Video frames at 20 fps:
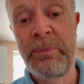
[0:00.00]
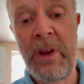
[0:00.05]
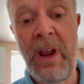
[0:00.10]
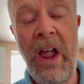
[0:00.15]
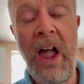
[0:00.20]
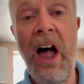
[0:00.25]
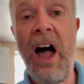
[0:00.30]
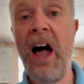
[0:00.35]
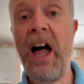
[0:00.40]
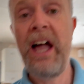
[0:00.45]

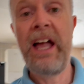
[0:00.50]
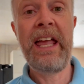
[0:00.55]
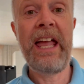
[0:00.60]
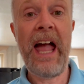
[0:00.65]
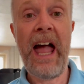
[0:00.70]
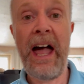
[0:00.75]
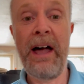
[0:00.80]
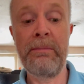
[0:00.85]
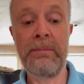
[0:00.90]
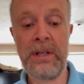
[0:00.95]
I
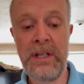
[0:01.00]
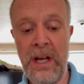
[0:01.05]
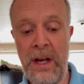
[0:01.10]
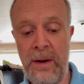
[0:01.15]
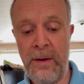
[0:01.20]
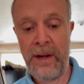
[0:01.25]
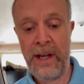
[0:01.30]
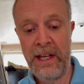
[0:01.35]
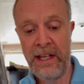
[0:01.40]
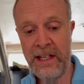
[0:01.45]
am
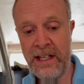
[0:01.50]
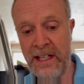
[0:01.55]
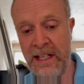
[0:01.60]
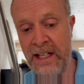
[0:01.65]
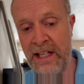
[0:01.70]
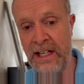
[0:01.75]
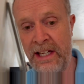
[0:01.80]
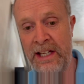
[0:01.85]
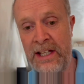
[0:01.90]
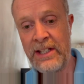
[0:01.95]
going
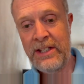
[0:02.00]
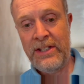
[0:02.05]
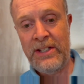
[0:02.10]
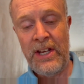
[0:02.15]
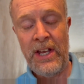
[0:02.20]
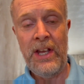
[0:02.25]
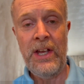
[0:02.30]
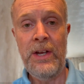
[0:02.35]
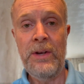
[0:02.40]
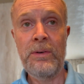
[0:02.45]

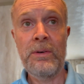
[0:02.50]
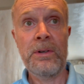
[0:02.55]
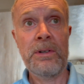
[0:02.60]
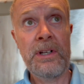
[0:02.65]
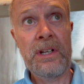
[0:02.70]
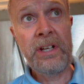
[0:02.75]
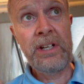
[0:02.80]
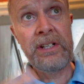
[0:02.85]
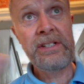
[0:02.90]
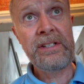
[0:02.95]
to,
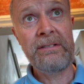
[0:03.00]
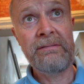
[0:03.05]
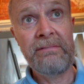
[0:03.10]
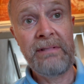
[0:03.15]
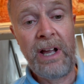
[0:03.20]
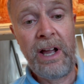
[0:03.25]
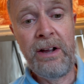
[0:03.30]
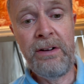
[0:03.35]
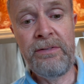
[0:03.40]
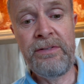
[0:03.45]
because
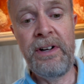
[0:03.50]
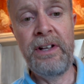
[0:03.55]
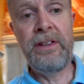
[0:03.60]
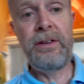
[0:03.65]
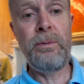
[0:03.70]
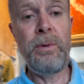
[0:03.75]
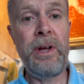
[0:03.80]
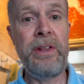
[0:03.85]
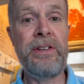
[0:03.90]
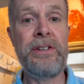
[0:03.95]
hopefully the
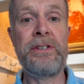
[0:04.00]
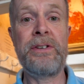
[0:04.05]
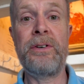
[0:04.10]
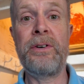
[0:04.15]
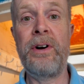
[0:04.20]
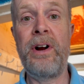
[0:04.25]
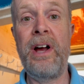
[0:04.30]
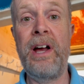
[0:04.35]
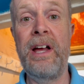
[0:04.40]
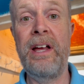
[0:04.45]
weather's all
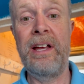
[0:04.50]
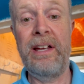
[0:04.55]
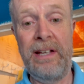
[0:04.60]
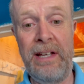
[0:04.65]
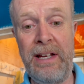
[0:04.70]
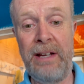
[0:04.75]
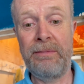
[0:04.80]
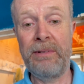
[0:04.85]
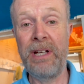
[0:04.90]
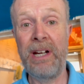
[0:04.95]
right,
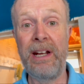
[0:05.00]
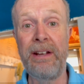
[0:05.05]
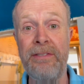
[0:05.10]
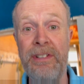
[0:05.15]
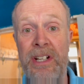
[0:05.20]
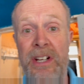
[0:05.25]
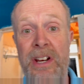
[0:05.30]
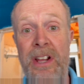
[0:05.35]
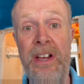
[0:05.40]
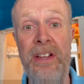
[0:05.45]
I'm going to have
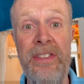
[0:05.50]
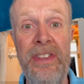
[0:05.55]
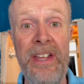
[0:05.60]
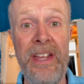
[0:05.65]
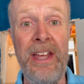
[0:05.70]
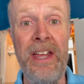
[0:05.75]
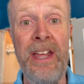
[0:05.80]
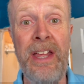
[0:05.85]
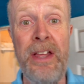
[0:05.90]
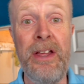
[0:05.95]

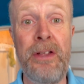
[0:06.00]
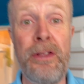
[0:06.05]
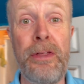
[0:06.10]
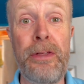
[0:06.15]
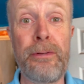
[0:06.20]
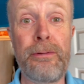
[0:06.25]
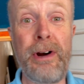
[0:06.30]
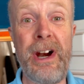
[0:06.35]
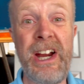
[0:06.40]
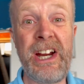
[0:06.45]
another
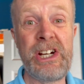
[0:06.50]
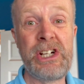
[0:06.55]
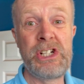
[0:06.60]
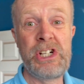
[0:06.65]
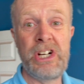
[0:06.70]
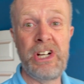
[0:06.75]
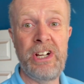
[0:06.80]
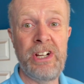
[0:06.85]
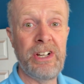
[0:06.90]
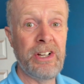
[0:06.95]
thrash
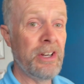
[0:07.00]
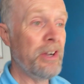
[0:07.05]
at